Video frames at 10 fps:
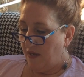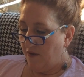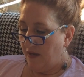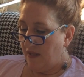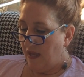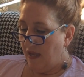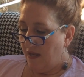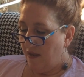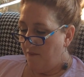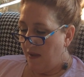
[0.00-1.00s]
nearing the
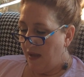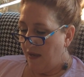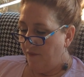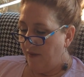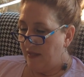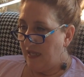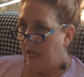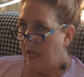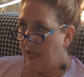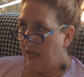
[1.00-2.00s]
end of my
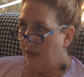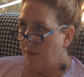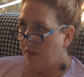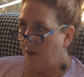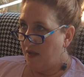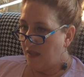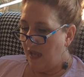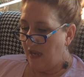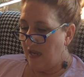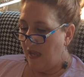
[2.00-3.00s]
fill-in. I'm so
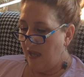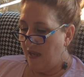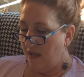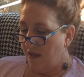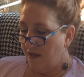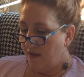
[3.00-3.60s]
excited.